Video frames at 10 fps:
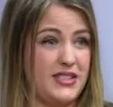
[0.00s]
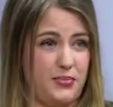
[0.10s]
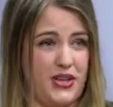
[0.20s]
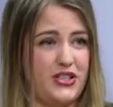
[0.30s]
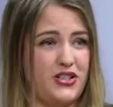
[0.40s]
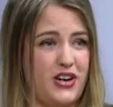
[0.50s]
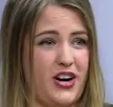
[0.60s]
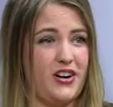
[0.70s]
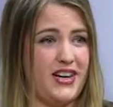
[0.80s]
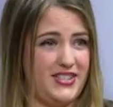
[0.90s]
spring during
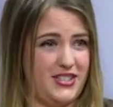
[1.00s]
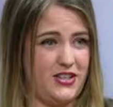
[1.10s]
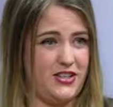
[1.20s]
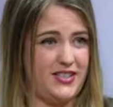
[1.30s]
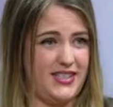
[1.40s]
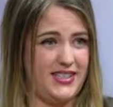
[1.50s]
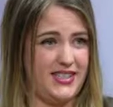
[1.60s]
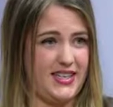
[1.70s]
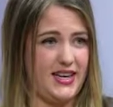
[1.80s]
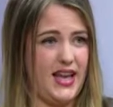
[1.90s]
our install
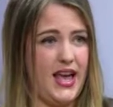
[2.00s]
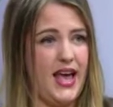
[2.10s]
season.